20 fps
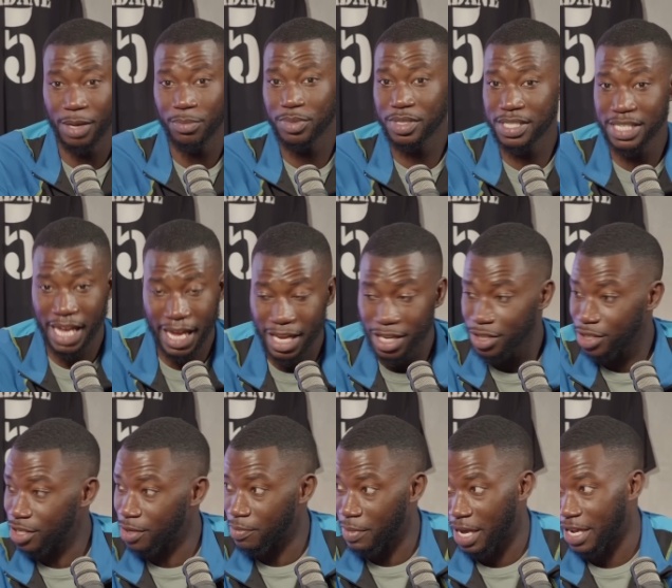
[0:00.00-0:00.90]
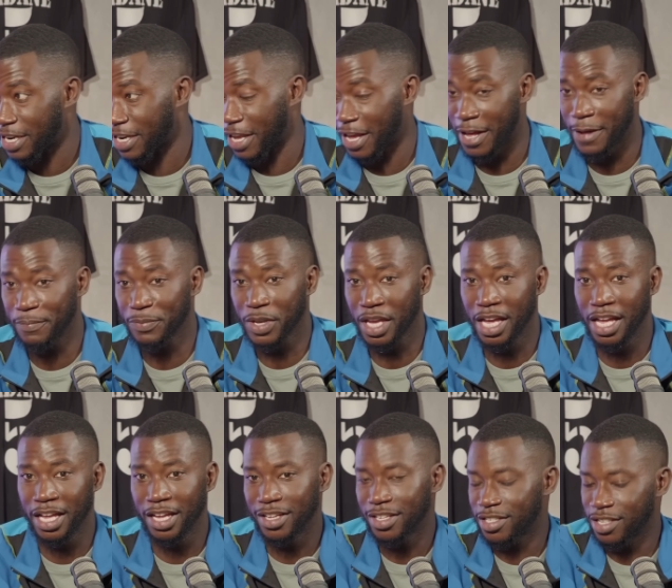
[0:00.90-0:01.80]
saying to man, yeah,
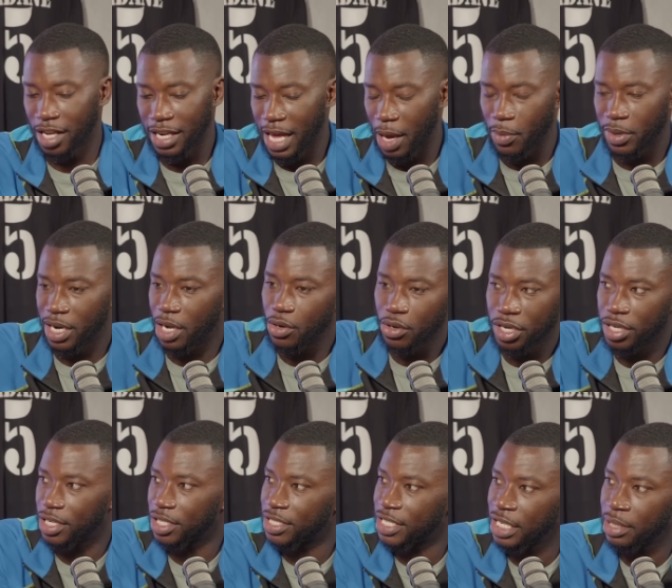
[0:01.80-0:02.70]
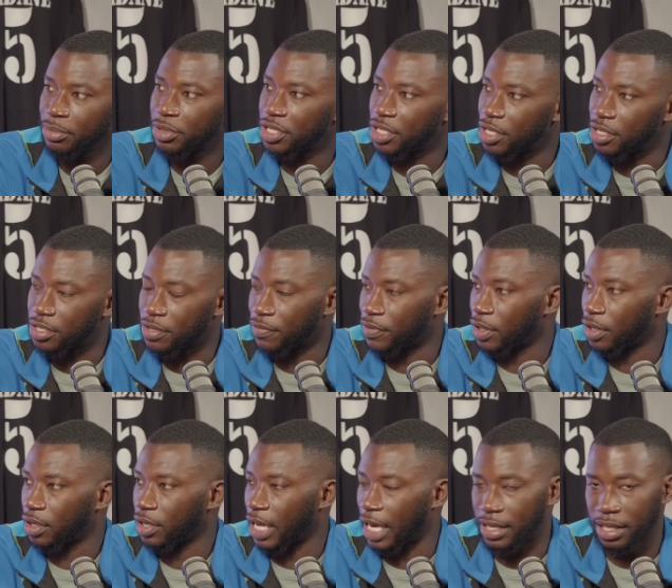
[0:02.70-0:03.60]
so, like when I look at the team sheets of
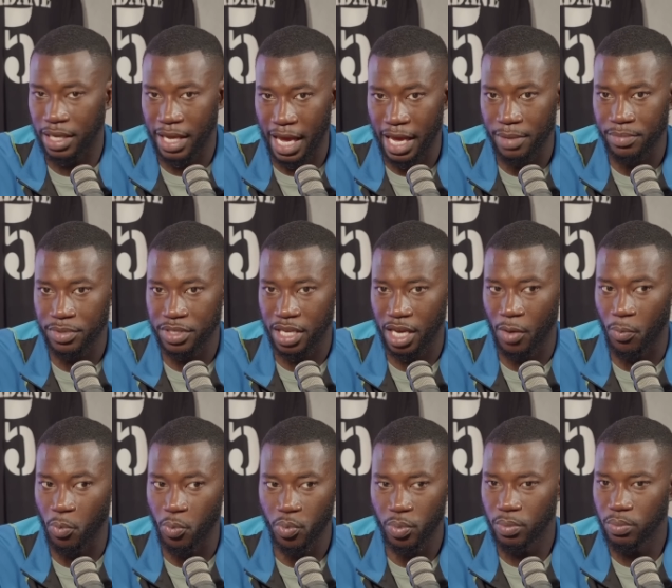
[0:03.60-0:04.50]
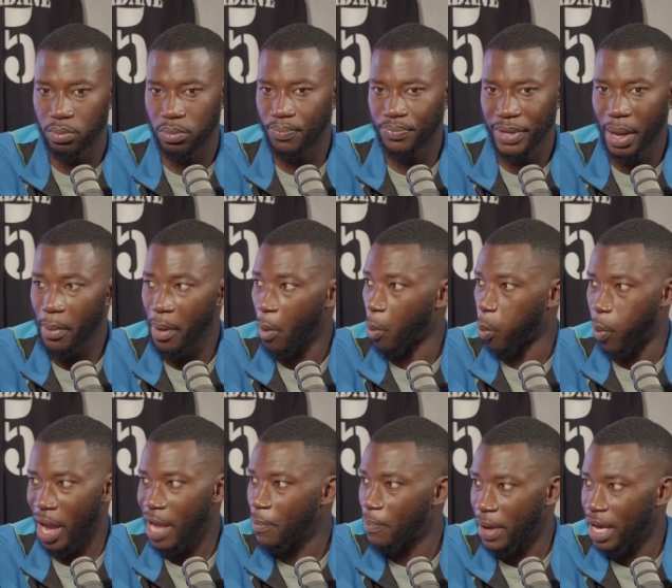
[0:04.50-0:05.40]
the like the games, yeah, there were
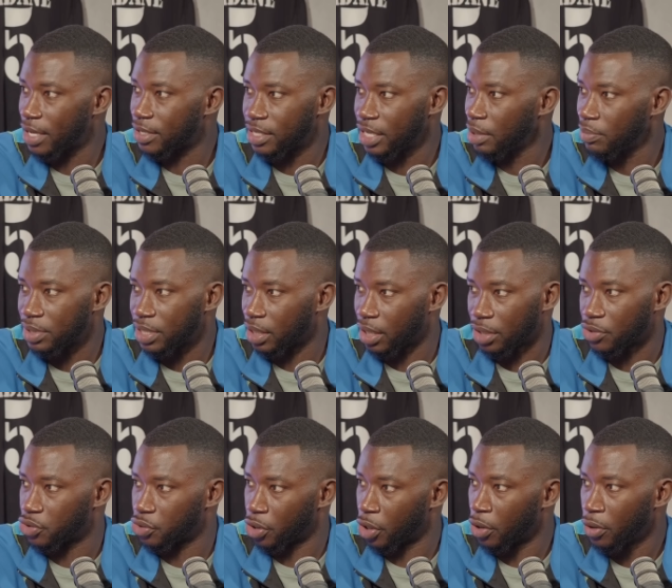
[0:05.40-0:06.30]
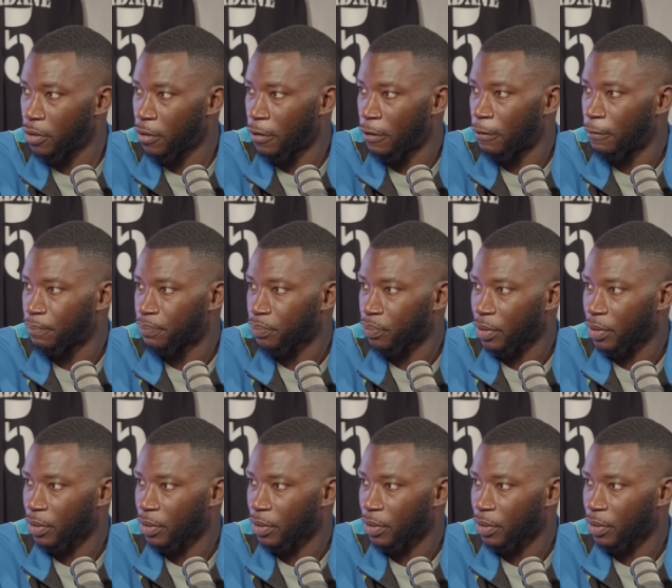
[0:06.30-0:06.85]
way were better we teams than us, you know. How were we